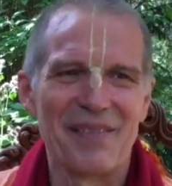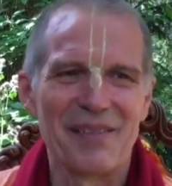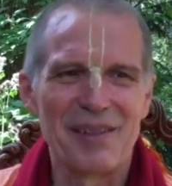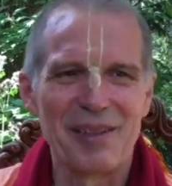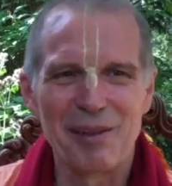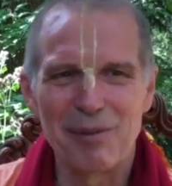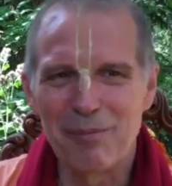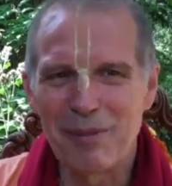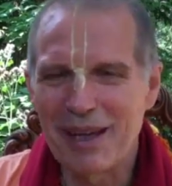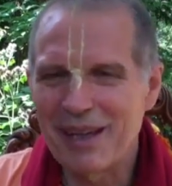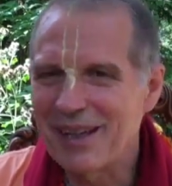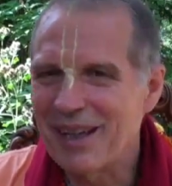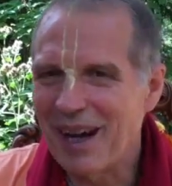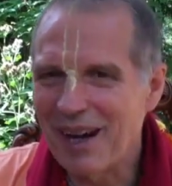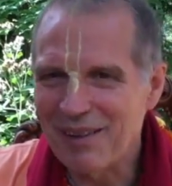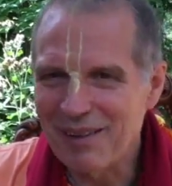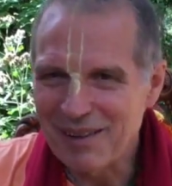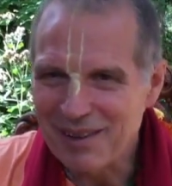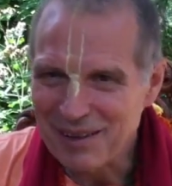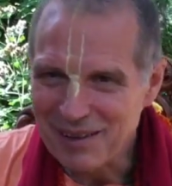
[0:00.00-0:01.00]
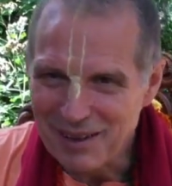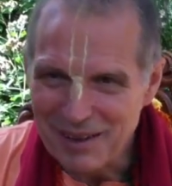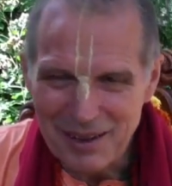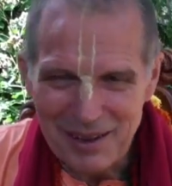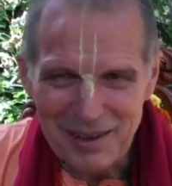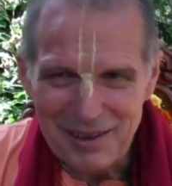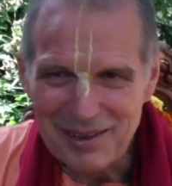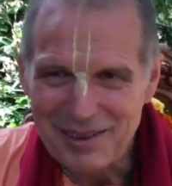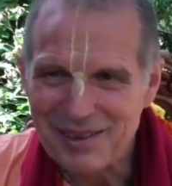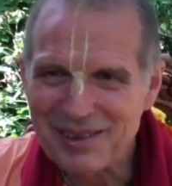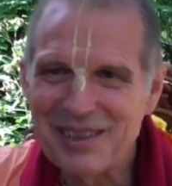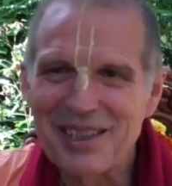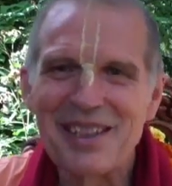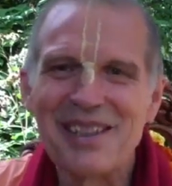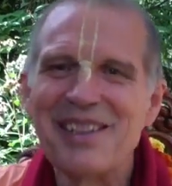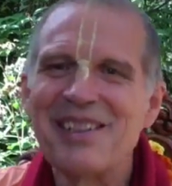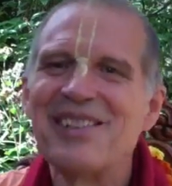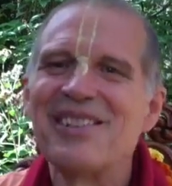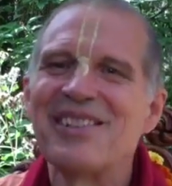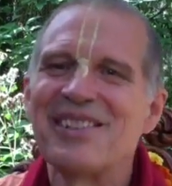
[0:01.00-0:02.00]
You may now
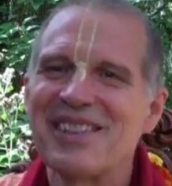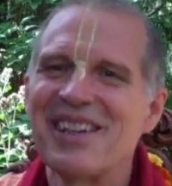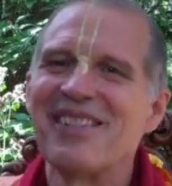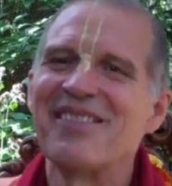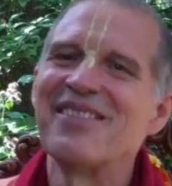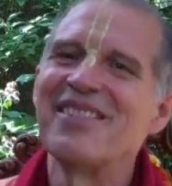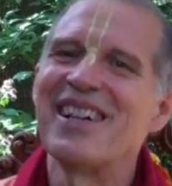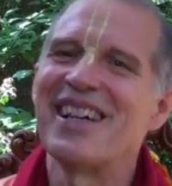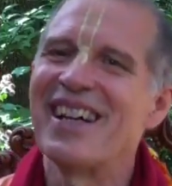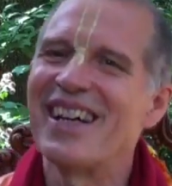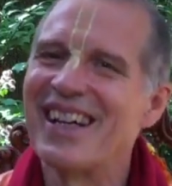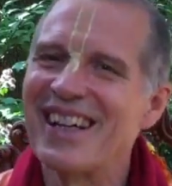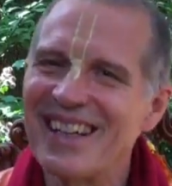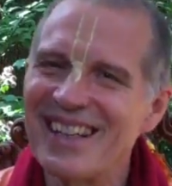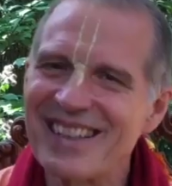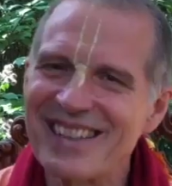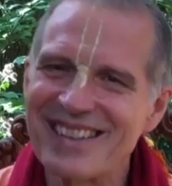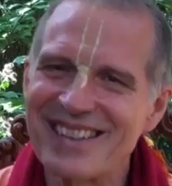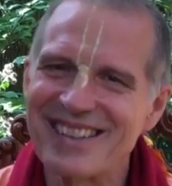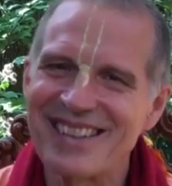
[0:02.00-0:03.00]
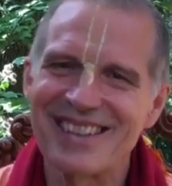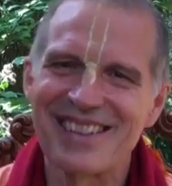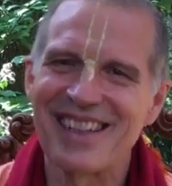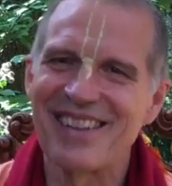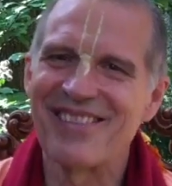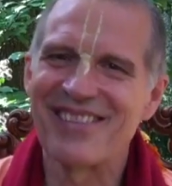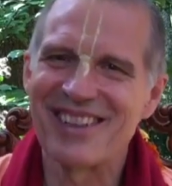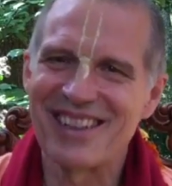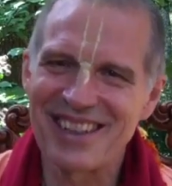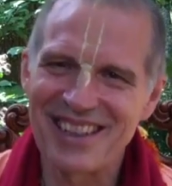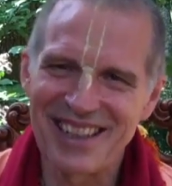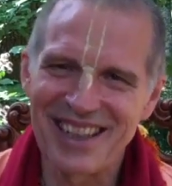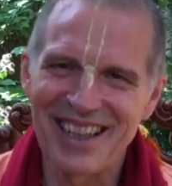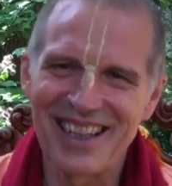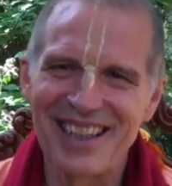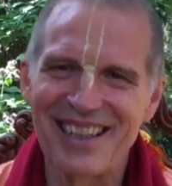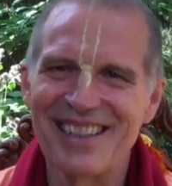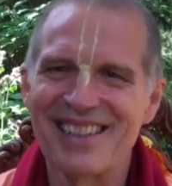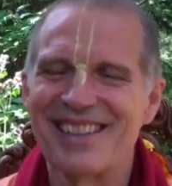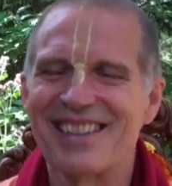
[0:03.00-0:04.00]
continue somewhere else, something
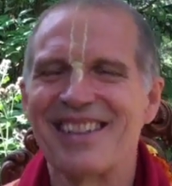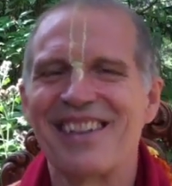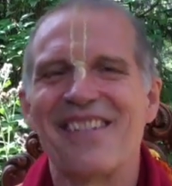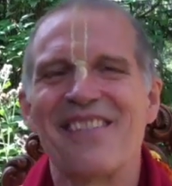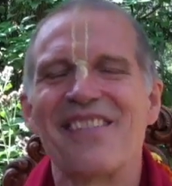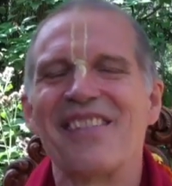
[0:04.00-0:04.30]
else.